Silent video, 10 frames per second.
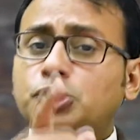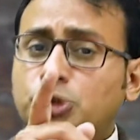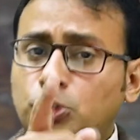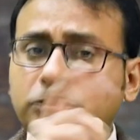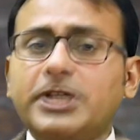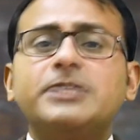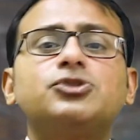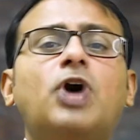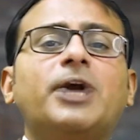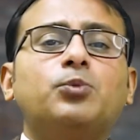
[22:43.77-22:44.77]
Truth is
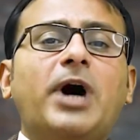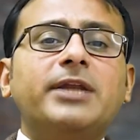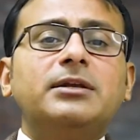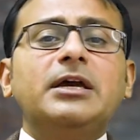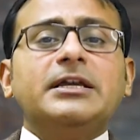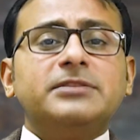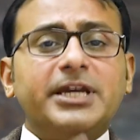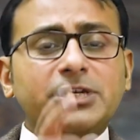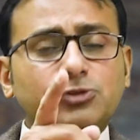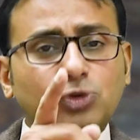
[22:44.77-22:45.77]
not one.
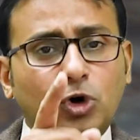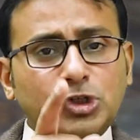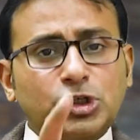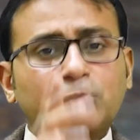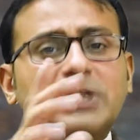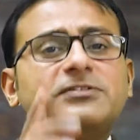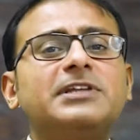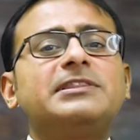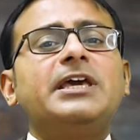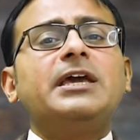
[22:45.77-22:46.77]
There is no
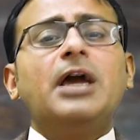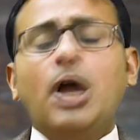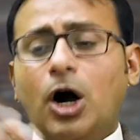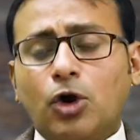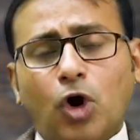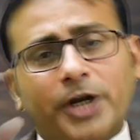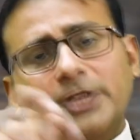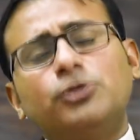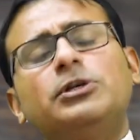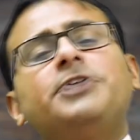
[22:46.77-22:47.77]
universal thing
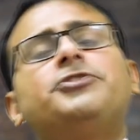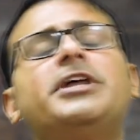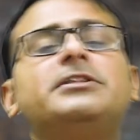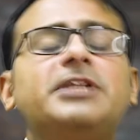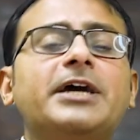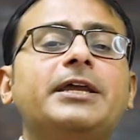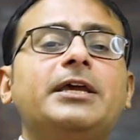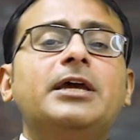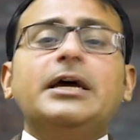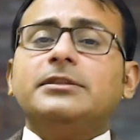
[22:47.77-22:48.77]
according to literary
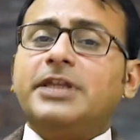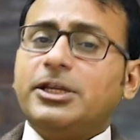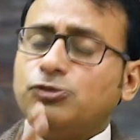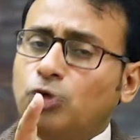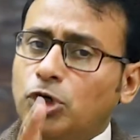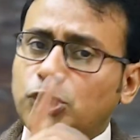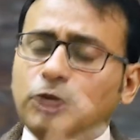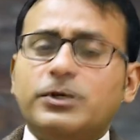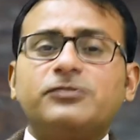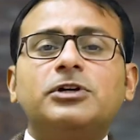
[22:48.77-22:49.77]
theory. There is no
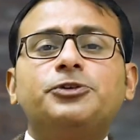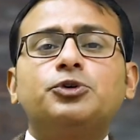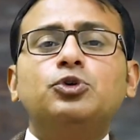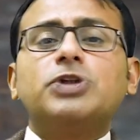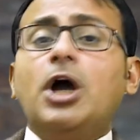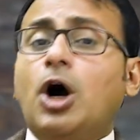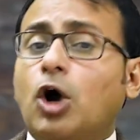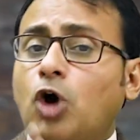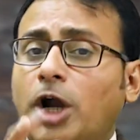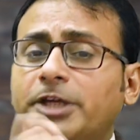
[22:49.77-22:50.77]
universal truth
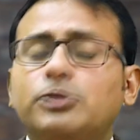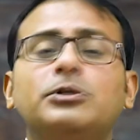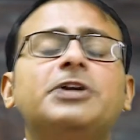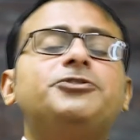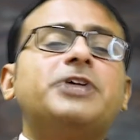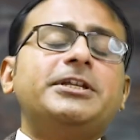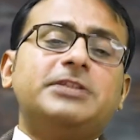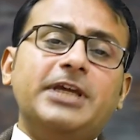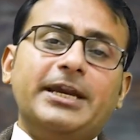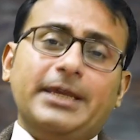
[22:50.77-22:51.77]
according to literary
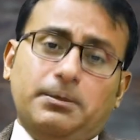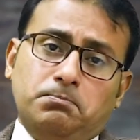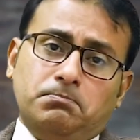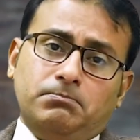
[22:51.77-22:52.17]
theory.